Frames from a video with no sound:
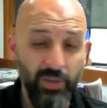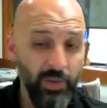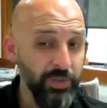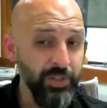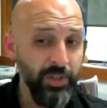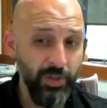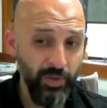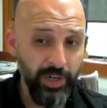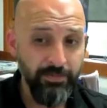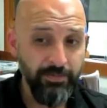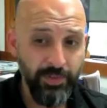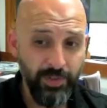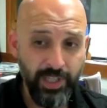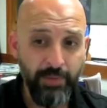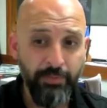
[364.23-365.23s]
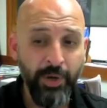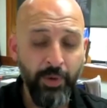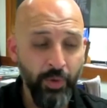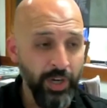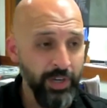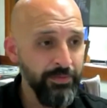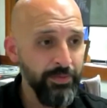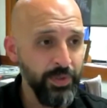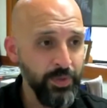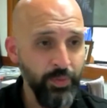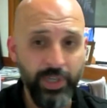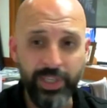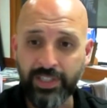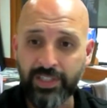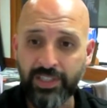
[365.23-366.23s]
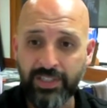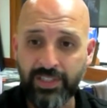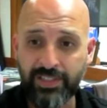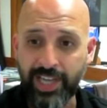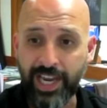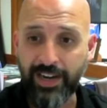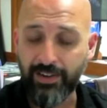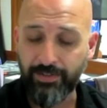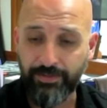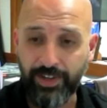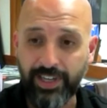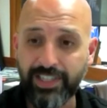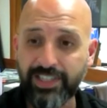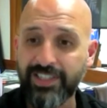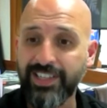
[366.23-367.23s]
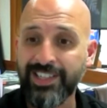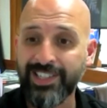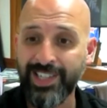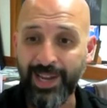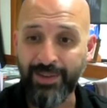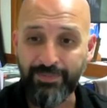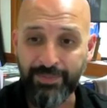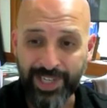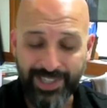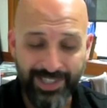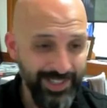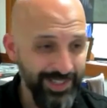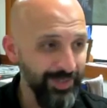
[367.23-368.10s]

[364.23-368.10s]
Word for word: Also grateful that my wife was willing to sacrifice and and be a,